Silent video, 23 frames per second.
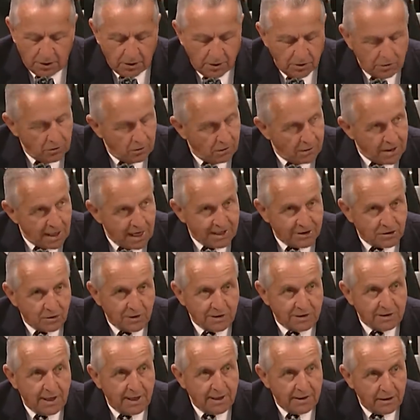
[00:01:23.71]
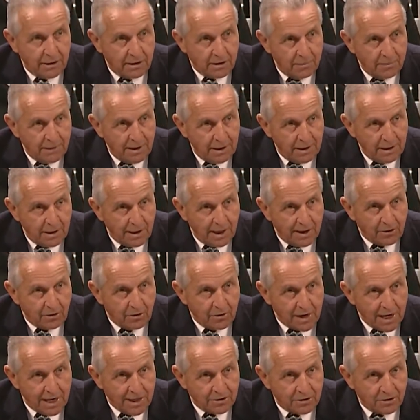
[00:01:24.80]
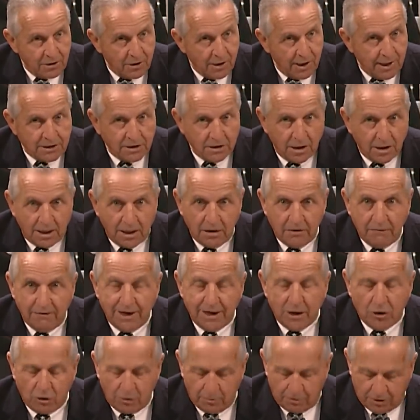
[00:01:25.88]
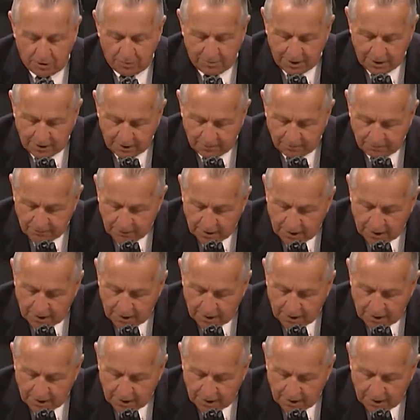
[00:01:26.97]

to our National Executive Committee and our National Legislative Interim Committee,